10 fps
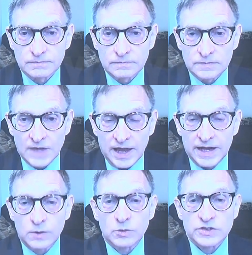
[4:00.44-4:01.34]
And I
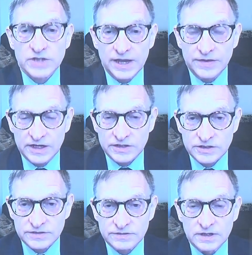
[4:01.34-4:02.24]
will say this
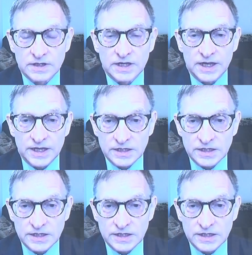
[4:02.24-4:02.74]
India